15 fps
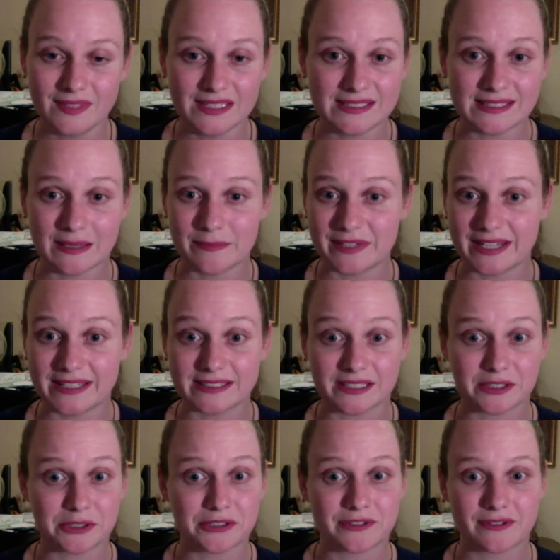Some days I
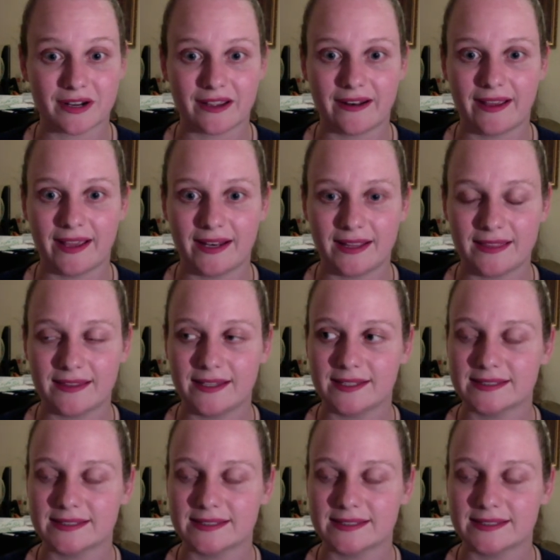couldn't write anything.